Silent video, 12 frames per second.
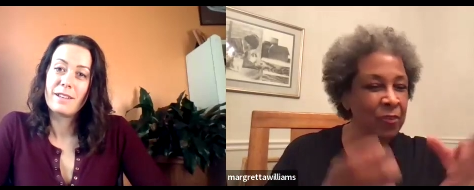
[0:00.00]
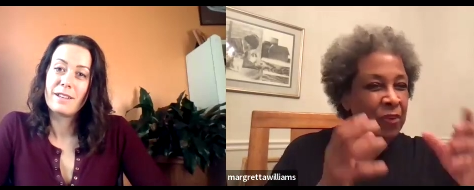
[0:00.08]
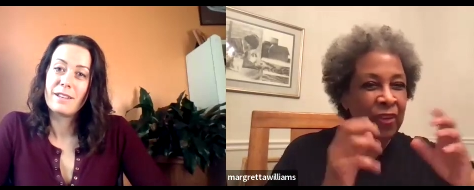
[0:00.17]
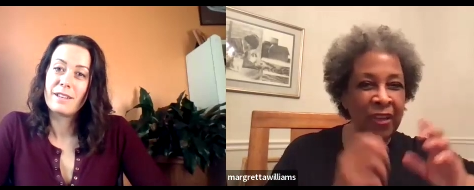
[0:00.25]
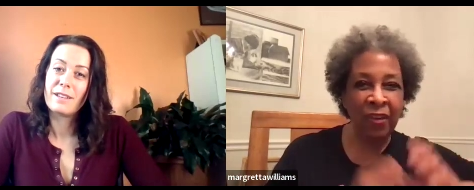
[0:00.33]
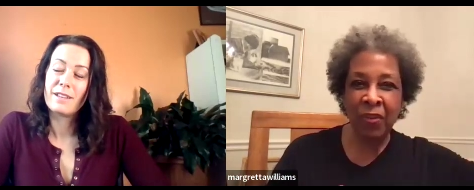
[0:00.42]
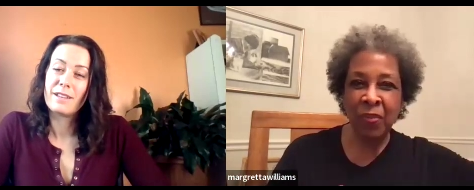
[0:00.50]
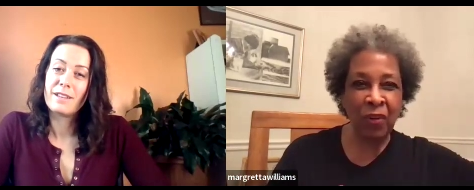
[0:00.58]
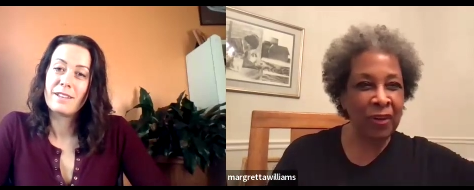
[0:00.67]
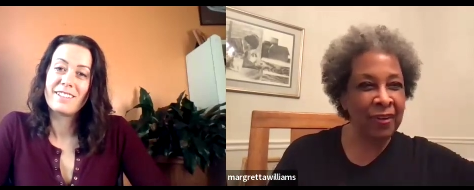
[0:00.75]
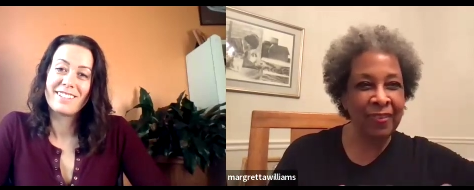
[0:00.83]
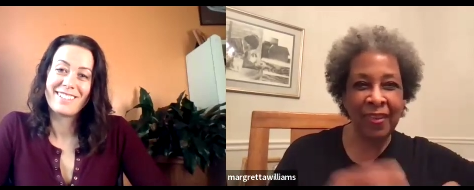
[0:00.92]
Speaker 1: a smoothie every
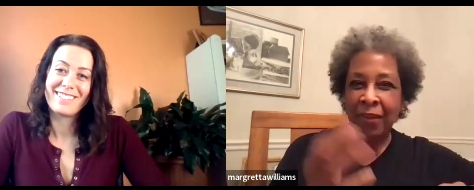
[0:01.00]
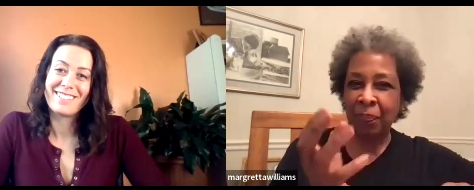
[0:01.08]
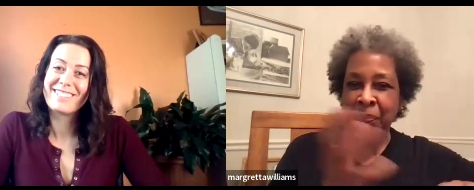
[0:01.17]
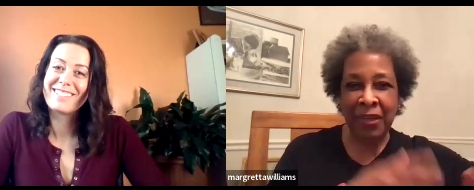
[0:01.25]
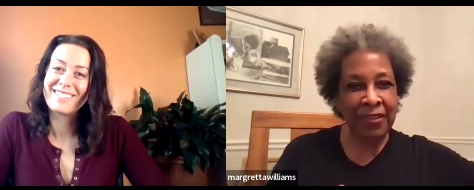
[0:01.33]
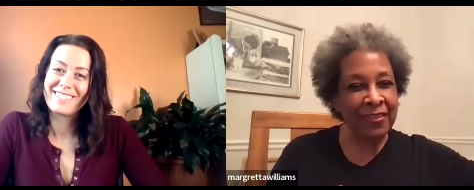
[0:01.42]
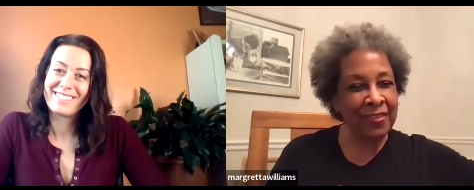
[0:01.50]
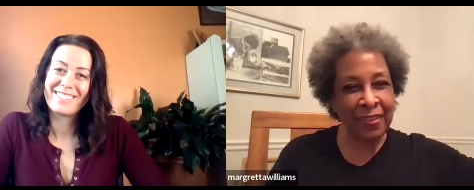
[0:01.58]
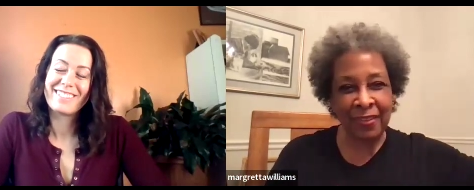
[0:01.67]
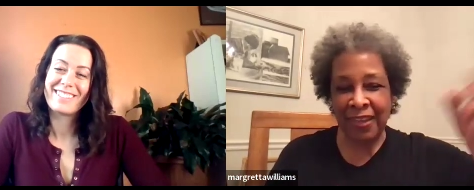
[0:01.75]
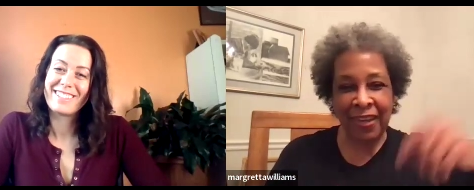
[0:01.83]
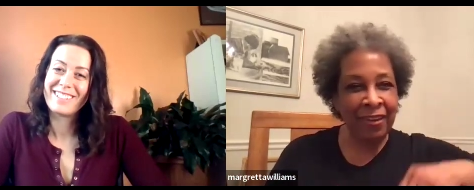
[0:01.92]
morning that's got beets
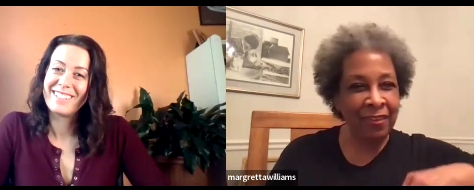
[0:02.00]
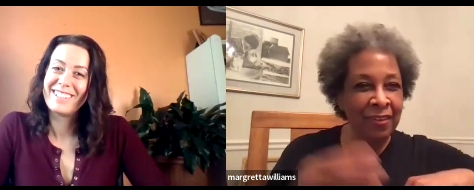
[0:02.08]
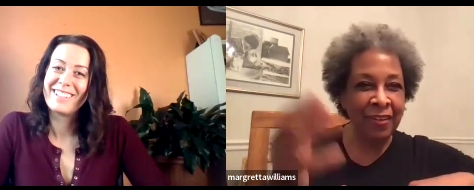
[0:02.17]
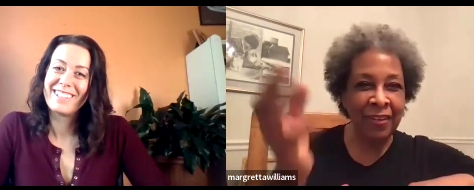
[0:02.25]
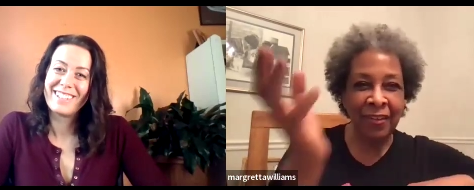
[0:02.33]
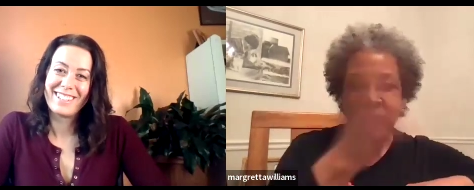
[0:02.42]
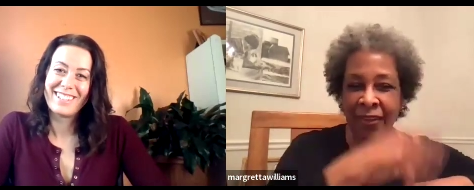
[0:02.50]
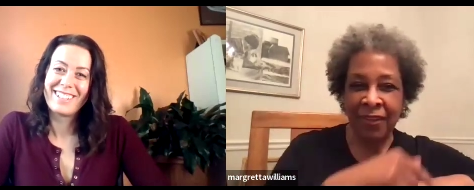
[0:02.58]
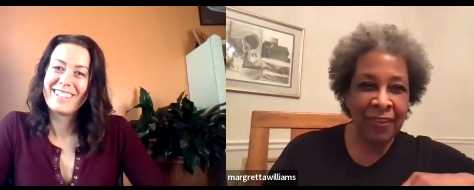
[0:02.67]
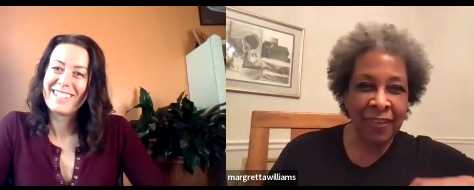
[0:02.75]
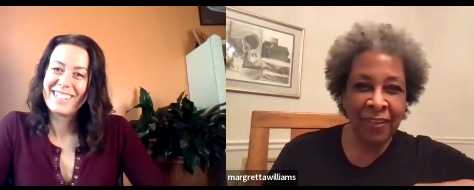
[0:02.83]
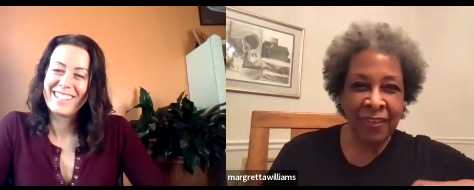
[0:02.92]
and kale and
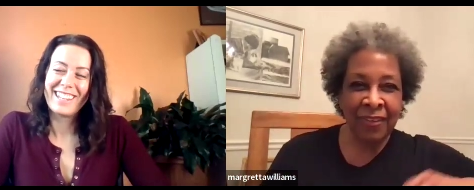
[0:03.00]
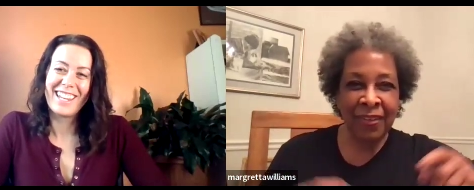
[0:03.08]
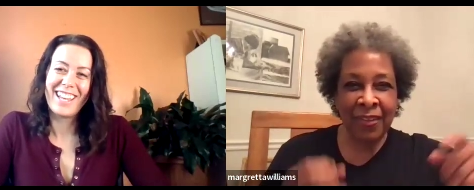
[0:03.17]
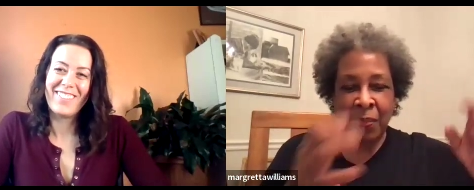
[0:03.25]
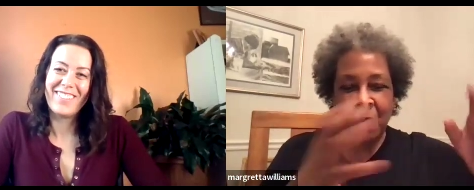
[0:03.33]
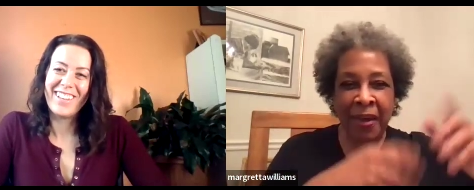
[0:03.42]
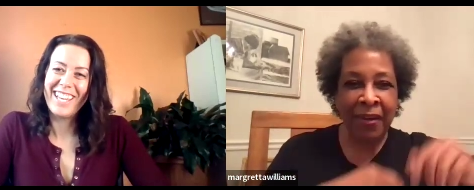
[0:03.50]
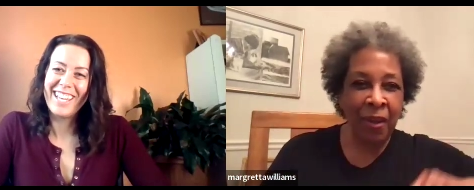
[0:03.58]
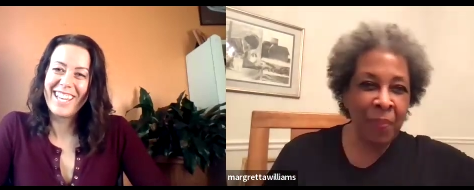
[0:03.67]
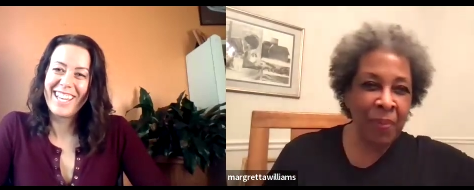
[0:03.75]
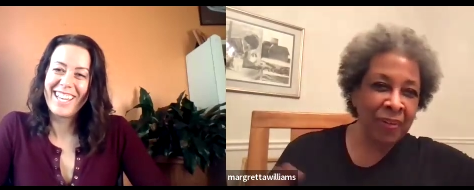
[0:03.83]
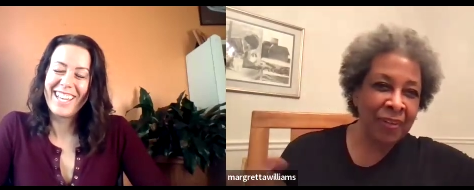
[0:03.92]
Love little that.
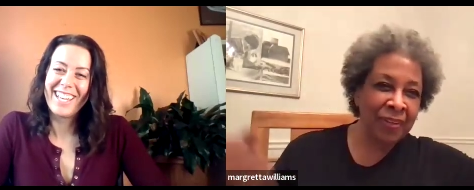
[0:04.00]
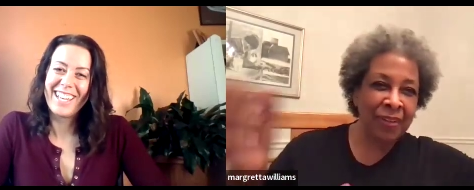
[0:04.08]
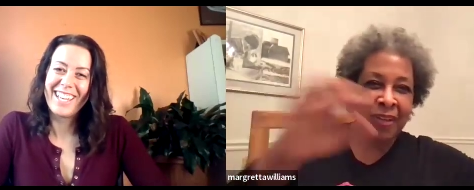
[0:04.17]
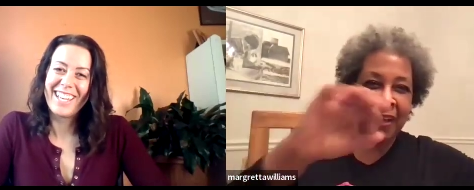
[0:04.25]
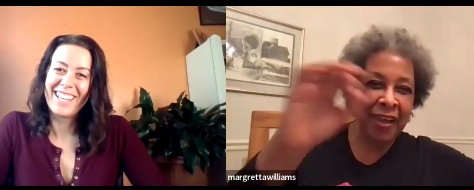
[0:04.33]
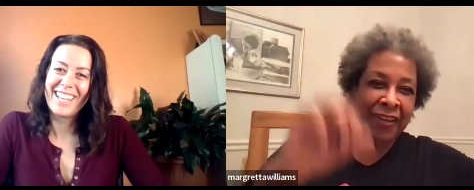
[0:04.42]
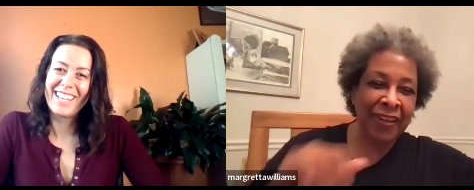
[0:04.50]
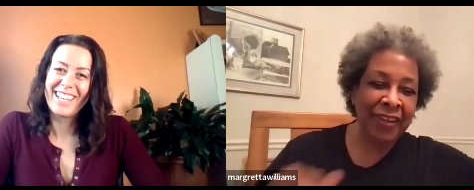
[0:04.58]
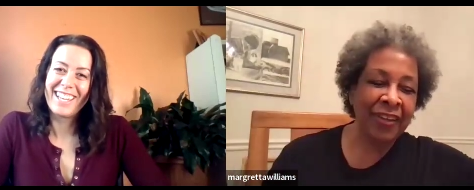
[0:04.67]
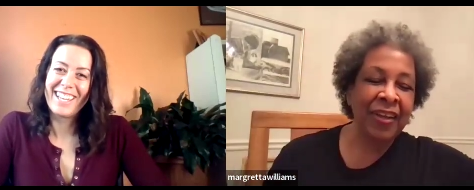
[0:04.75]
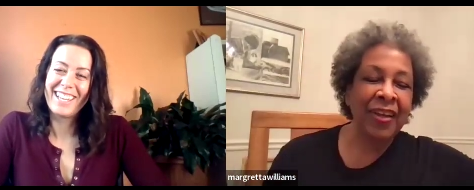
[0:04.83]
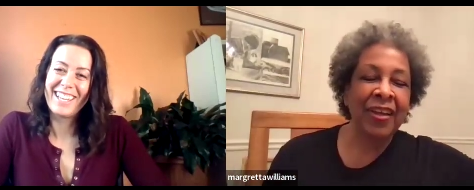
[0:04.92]
pineapple and a little honey
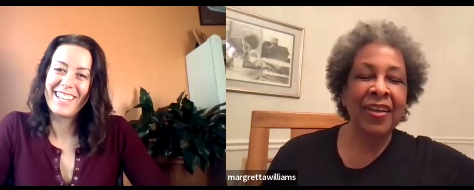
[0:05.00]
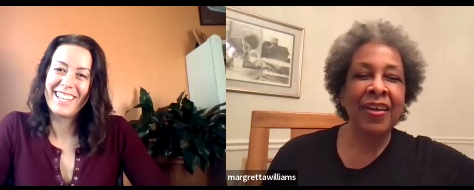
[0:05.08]
in it.